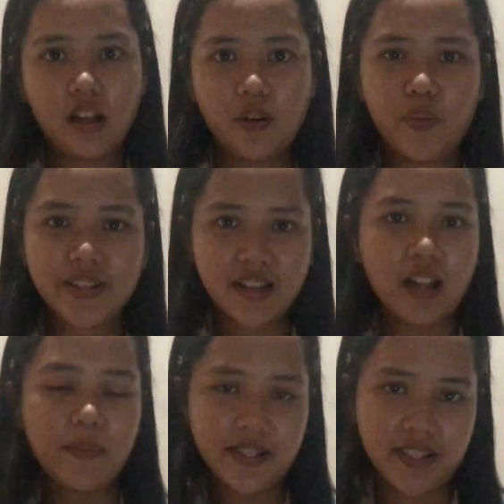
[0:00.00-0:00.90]
West
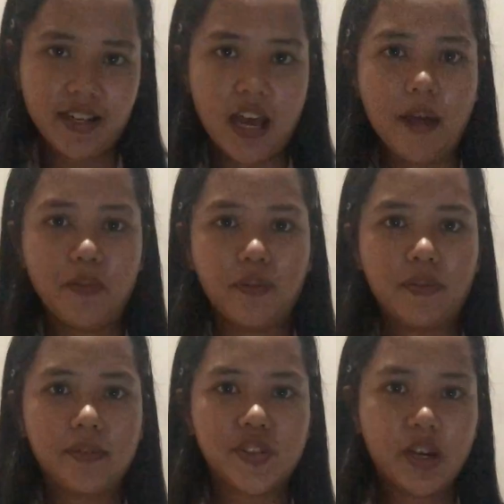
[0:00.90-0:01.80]
Kalimantan and
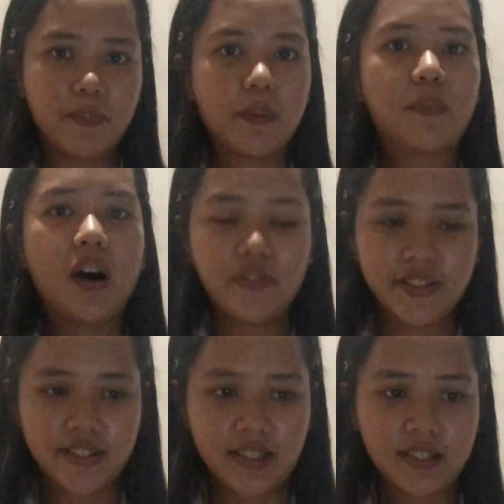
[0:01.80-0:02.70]
Jambi
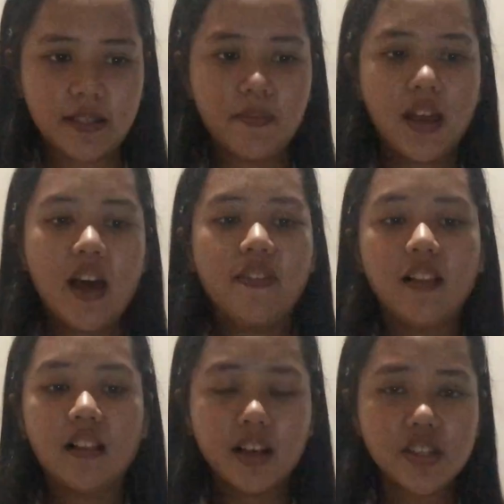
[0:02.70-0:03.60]
provinces. The
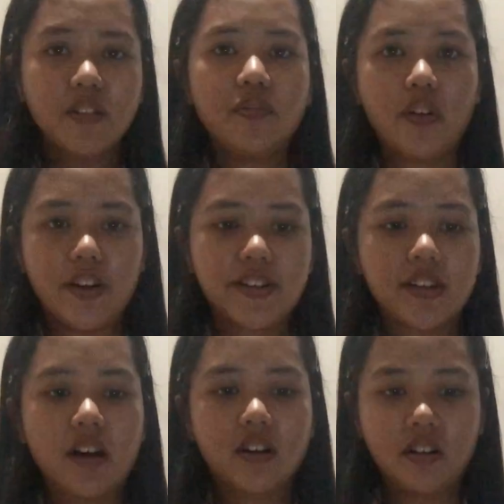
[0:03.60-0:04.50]
loss of forests
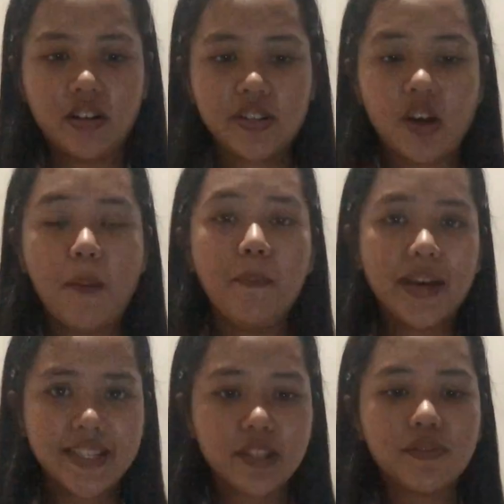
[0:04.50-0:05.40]
occurs on a
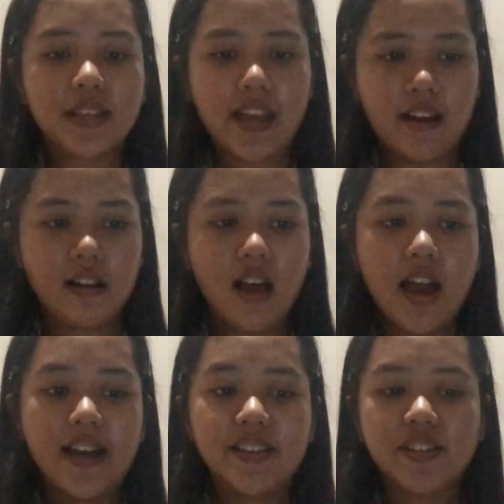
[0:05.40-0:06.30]
massive scale
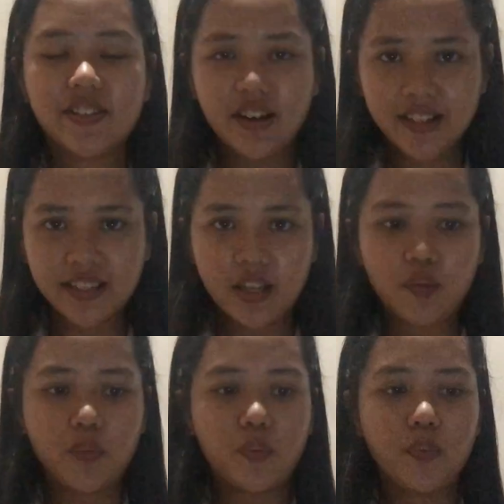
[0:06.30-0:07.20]
and is associated
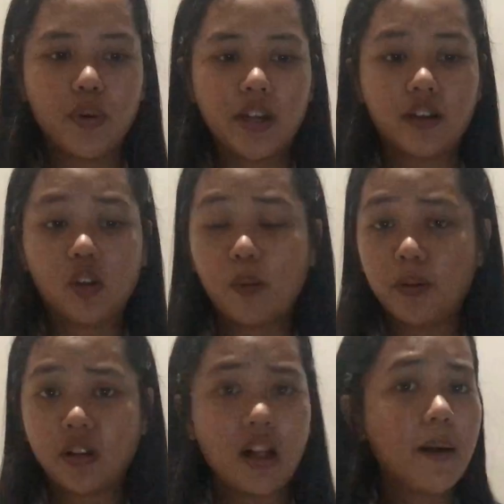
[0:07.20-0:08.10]
with global
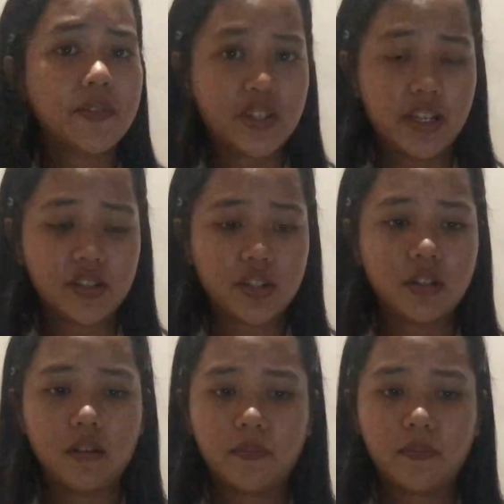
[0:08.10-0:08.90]
climate change.